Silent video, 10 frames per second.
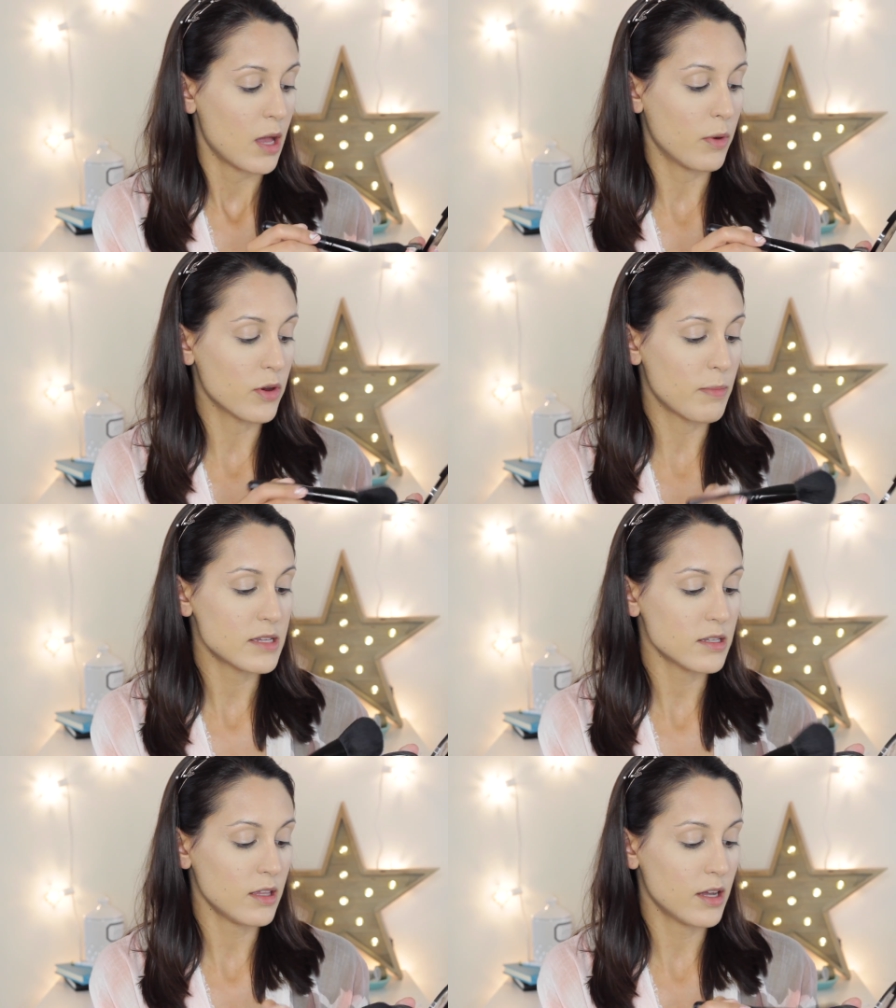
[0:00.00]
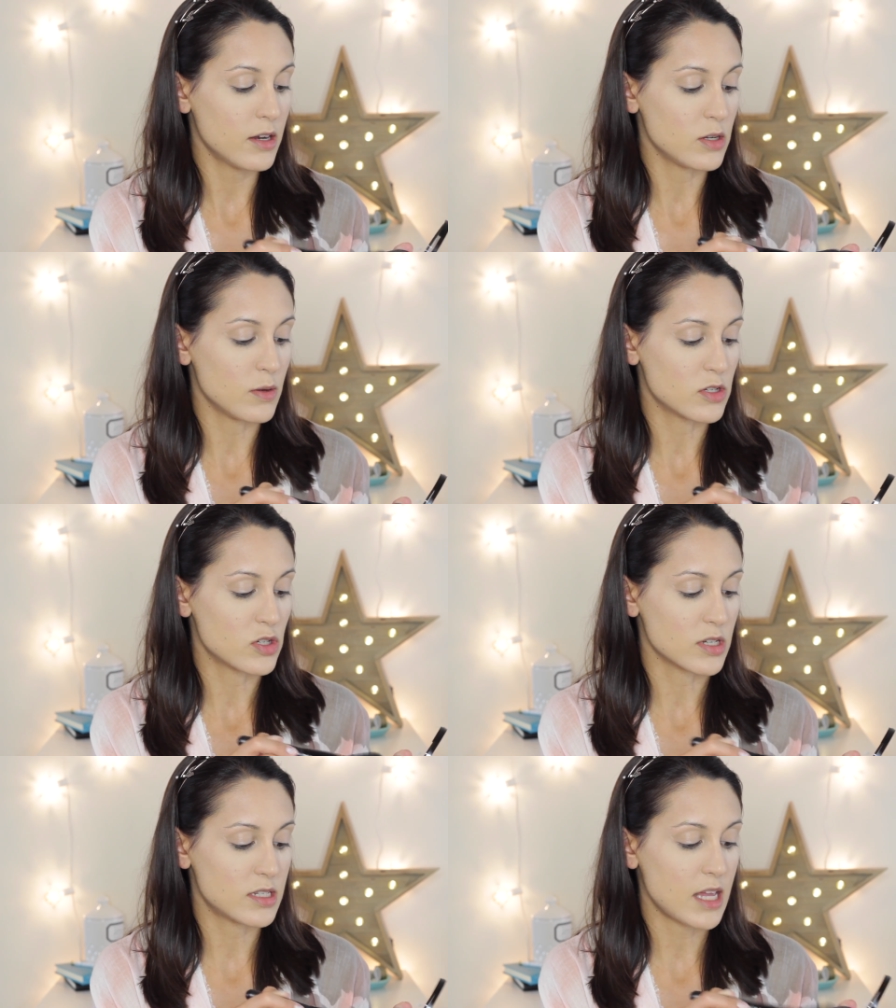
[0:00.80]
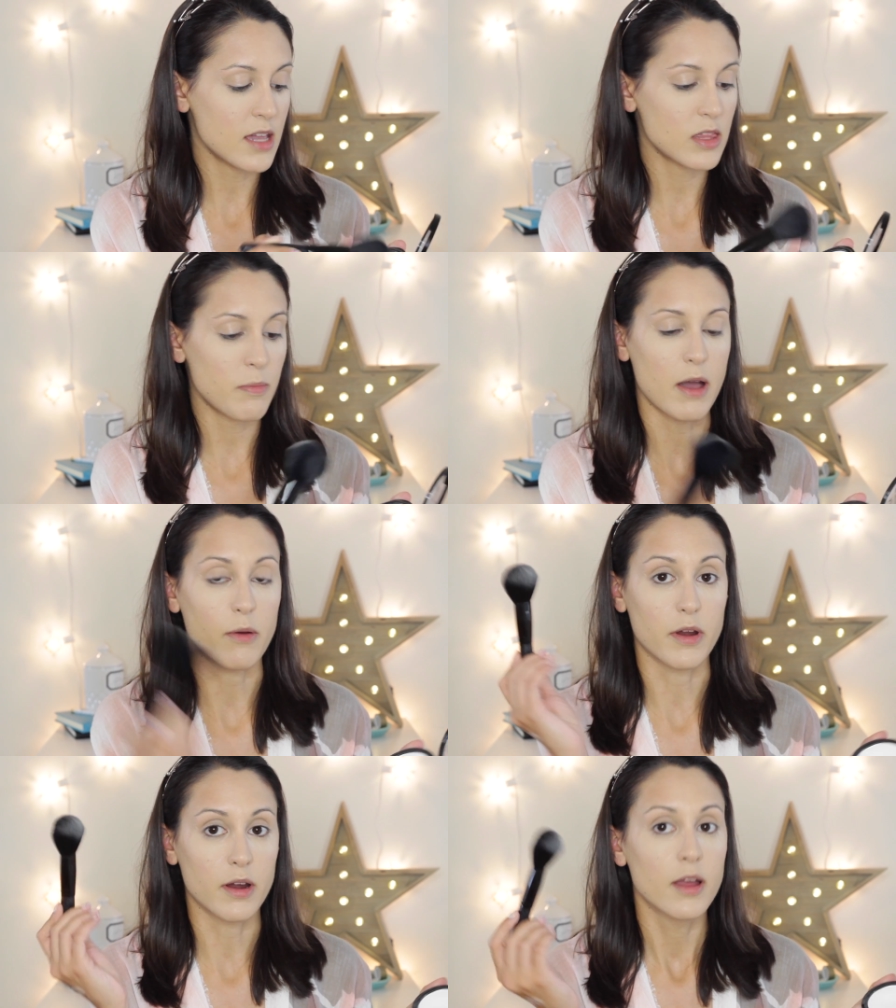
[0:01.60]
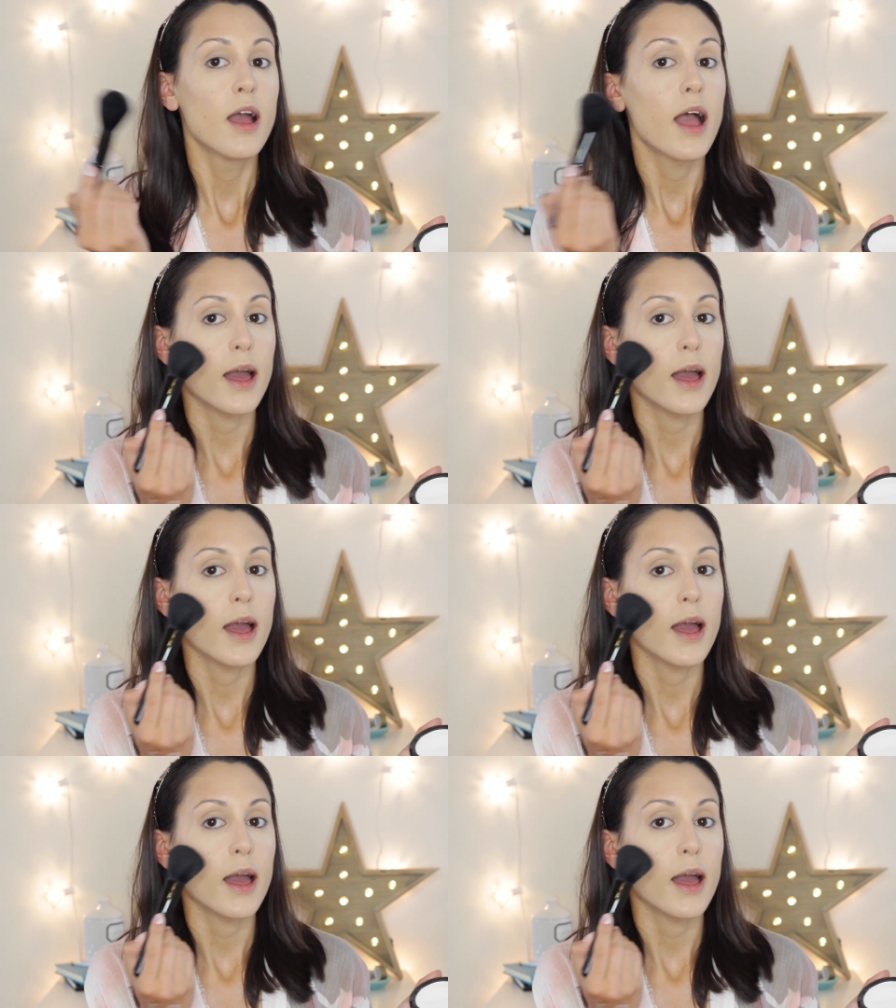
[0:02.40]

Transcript: And what you're basically gonna do is just take the powder